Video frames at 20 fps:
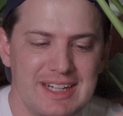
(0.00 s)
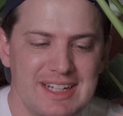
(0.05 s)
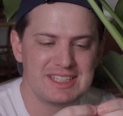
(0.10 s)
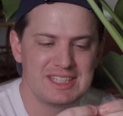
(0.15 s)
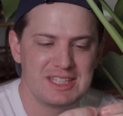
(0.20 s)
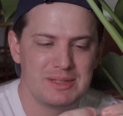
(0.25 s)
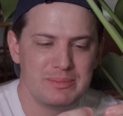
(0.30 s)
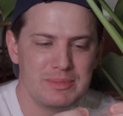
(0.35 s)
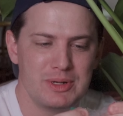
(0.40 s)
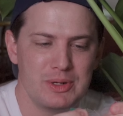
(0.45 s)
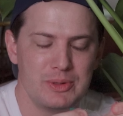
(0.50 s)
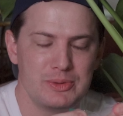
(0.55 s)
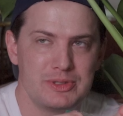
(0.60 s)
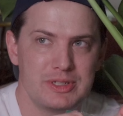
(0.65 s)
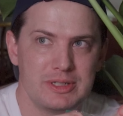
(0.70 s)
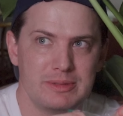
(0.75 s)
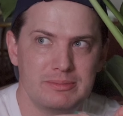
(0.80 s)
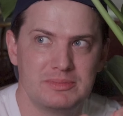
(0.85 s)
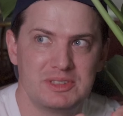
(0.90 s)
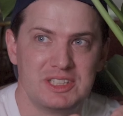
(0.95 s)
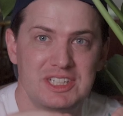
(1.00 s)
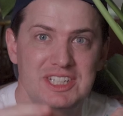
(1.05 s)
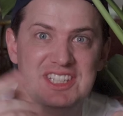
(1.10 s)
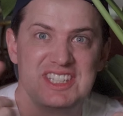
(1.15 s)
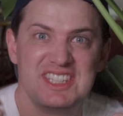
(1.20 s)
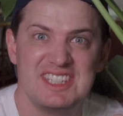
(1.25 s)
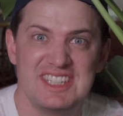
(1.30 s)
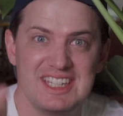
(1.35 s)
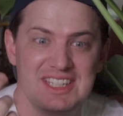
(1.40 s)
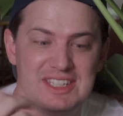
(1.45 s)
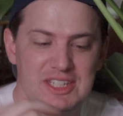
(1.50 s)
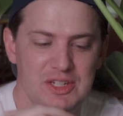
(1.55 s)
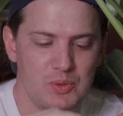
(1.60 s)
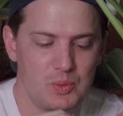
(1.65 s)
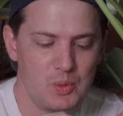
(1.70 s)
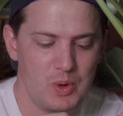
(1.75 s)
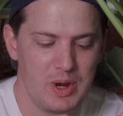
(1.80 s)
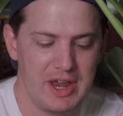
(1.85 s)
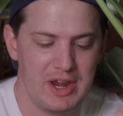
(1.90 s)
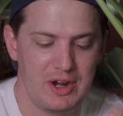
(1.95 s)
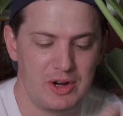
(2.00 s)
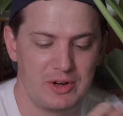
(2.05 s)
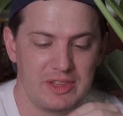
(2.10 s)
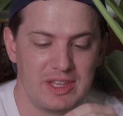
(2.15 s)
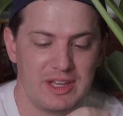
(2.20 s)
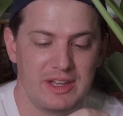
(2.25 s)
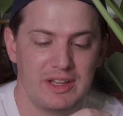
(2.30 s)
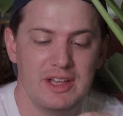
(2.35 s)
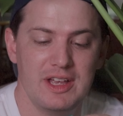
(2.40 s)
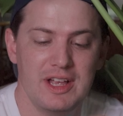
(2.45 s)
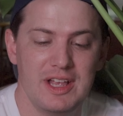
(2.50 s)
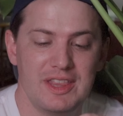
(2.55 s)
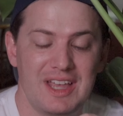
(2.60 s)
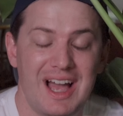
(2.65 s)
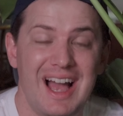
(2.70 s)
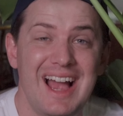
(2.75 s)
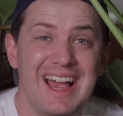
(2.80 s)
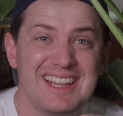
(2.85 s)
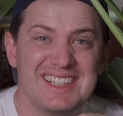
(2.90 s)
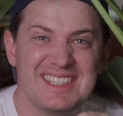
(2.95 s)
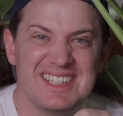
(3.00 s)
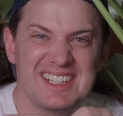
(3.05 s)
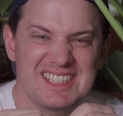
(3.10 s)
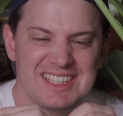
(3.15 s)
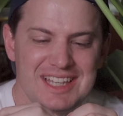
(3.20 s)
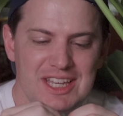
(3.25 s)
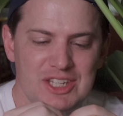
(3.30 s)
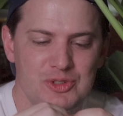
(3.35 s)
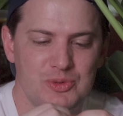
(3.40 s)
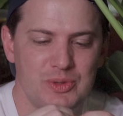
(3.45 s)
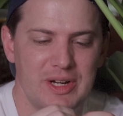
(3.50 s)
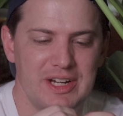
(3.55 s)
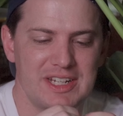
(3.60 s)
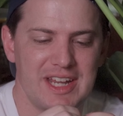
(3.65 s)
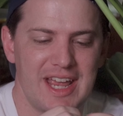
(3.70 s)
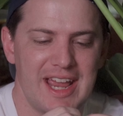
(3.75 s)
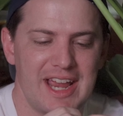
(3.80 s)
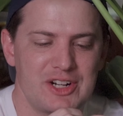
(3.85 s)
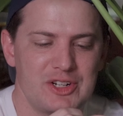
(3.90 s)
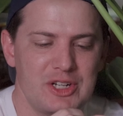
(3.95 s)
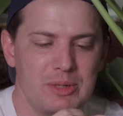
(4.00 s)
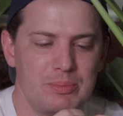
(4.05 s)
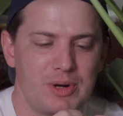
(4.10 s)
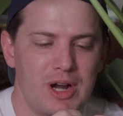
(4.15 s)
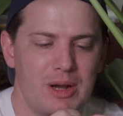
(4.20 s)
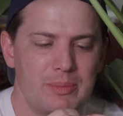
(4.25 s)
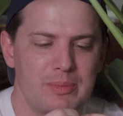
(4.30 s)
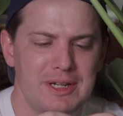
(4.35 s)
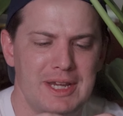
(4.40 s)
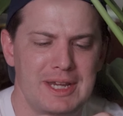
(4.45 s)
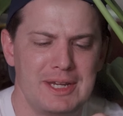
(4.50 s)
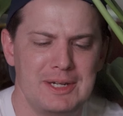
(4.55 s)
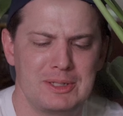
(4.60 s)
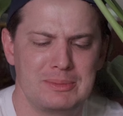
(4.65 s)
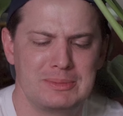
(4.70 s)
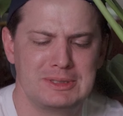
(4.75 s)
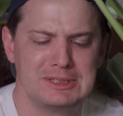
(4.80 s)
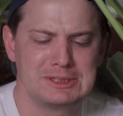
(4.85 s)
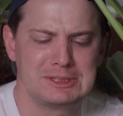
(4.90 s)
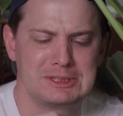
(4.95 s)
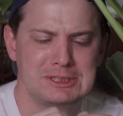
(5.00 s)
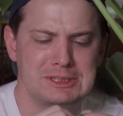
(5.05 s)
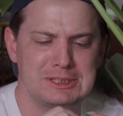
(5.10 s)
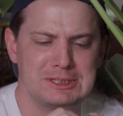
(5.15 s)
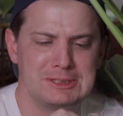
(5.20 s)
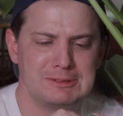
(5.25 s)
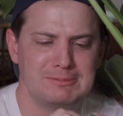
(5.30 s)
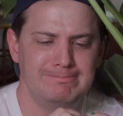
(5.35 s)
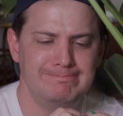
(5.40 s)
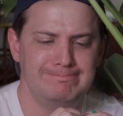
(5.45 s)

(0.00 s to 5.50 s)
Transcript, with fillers: It's the most consistent way or the, the highest success rate to actually propagate your Monstera.